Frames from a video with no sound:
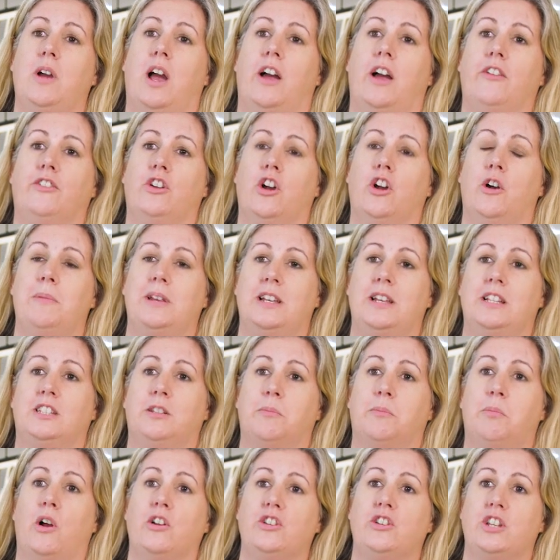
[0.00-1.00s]
I've come in as a
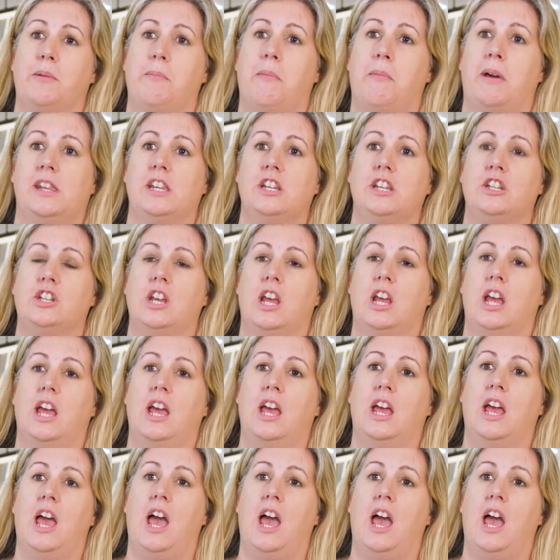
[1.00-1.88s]
project manager,